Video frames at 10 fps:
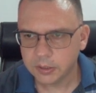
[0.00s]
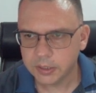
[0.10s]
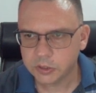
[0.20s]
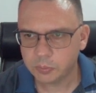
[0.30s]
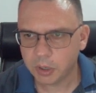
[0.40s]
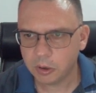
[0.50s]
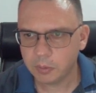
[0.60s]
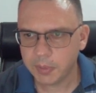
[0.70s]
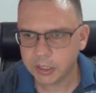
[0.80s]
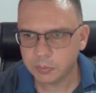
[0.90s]
This will
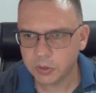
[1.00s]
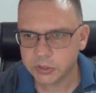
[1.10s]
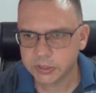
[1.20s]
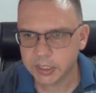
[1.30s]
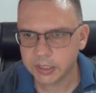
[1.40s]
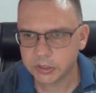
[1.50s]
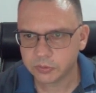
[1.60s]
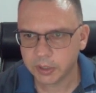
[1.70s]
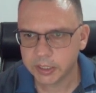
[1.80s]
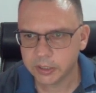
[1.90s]
probably make the most sense
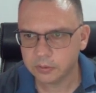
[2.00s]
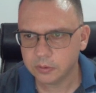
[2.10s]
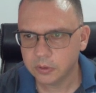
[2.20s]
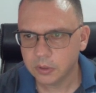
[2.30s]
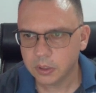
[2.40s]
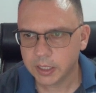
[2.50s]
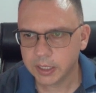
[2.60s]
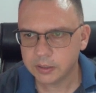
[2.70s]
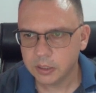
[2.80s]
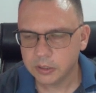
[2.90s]
right here.
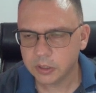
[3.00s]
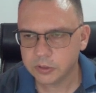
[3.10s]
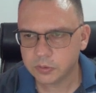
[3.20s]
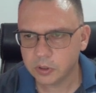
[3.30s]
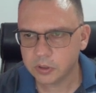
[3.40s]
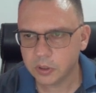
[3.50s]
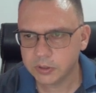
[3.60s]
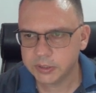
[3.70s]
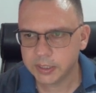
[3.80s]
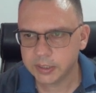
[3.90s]
Okay, so it's going to go
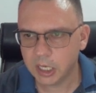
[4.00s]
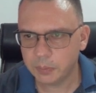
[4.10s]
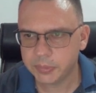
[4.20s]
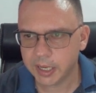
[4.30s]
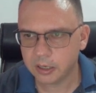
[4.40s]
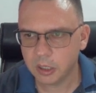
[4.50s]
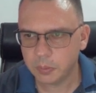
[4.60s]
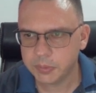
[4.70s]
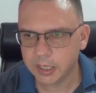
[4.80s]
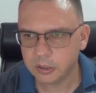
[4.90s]
zig up, down,
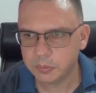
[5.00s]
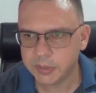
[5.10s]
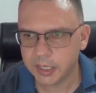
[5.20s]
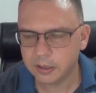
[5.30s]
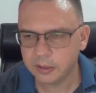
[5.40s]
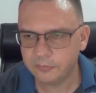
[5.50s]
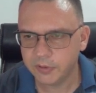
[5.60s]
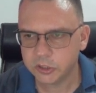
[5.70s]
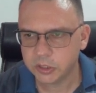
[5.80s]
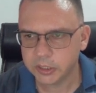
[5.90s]
up, down, up, down, and
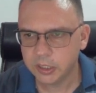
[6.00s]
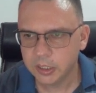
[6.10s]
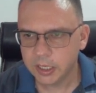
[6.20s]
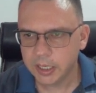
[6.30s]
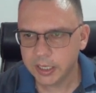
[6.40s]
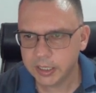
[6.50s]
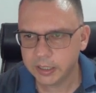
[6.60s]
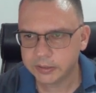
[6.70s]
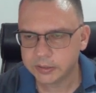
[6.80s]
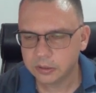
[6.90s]
eventually
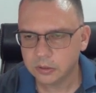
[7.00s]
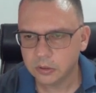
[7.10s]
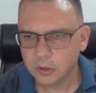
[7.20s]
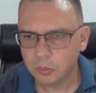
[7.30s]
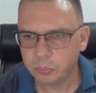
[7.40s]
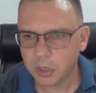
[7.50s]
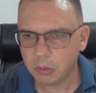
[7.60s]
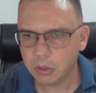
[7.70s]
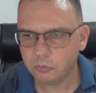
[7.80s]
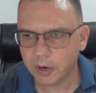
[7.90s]
hit
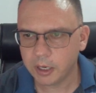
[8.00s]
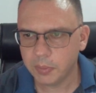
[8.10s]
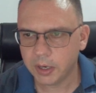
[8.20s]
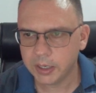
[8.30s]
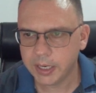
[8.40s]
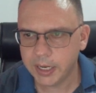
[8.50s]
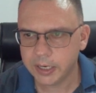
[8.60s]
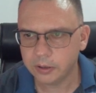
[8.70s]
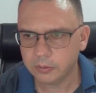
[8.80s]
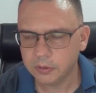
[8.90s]
probably right about
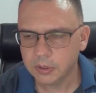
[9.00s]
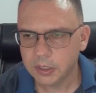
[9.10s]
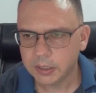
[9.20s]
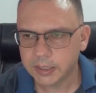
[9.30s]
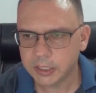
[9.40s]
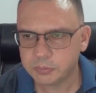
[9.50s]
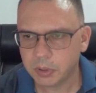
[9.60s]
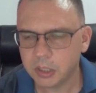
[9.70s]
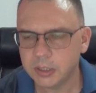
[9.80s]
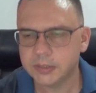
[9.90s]
here. That's
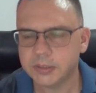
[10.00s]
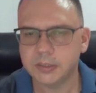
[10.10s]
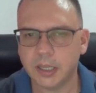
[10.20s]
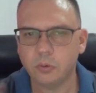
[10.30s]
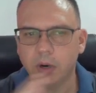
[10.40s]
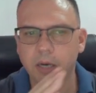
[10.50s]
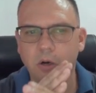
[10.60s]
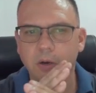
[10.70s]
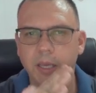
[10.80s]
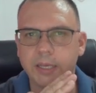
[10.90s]
probably, this is like what I
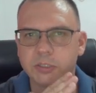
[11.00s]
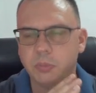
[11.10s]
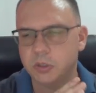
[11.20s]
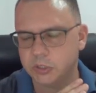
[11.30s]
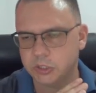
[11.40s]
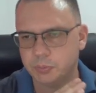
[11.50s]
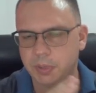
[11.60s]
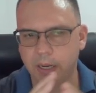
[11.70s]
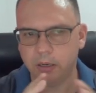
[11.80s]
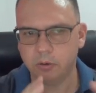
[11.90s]
call X marks the spot.